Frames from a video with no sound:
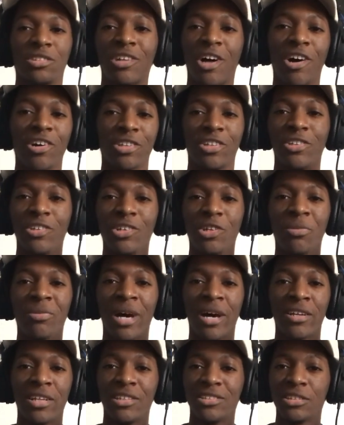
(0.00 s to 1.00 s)
talk to you
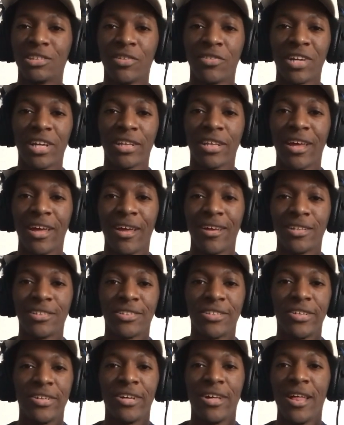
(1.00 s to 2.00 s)
about it and stuff like that.
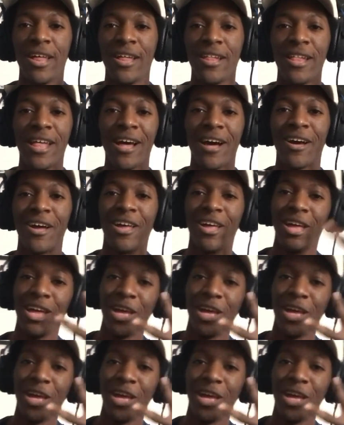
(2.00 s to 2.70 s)
So yeah,